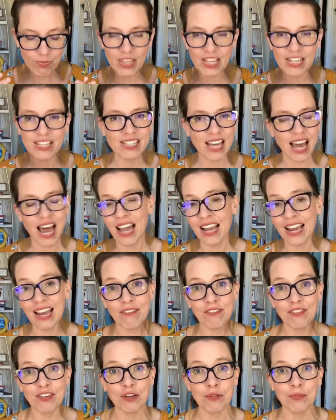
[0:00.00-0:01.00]
is I
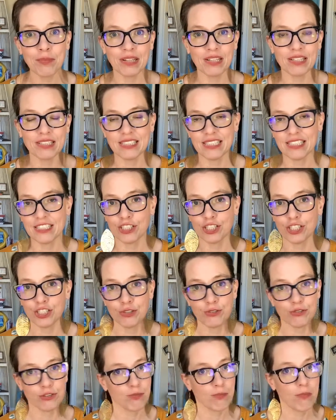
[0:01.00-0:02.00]
have the ability to
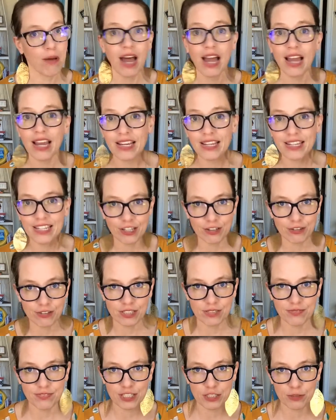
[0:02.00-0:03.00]
use my years
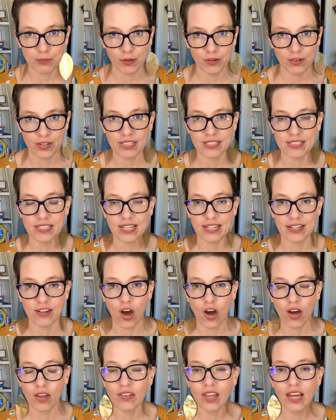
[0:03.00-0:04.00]
of experience in
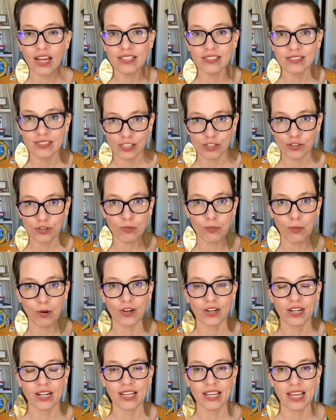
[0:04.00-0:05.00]
online digital
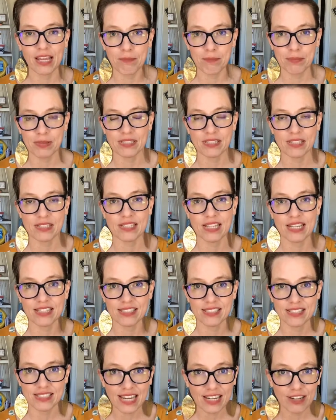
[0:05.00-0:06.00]
marketing and business
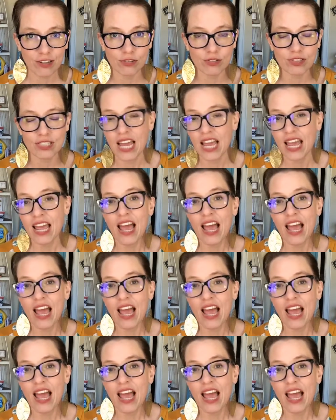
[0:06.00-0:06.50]
and sales.